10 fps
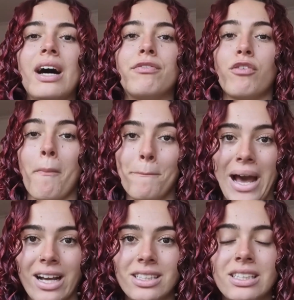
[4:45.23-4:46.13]
from
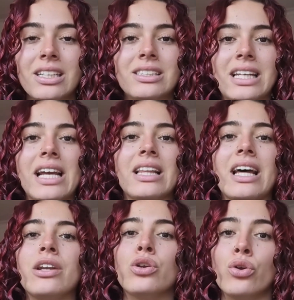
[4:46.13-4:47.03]
Max saying
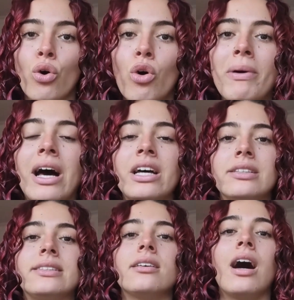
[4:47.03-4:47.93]
that Norma
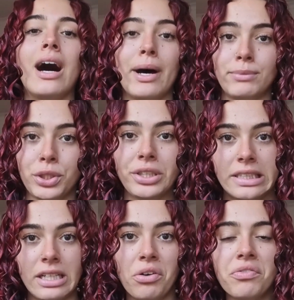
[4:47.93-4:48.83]
has harmed
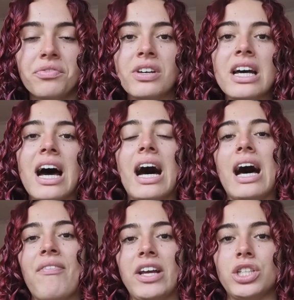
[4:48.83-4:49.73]
herself
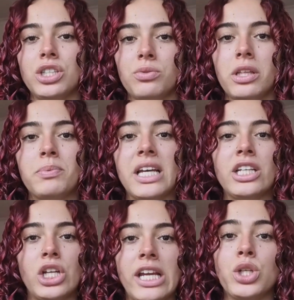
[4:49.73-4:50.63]
and that she's really upset
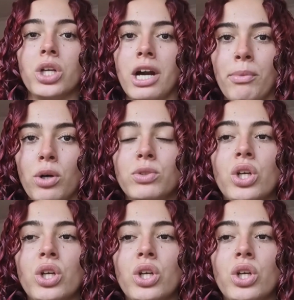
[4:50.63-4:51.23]
and he should come home.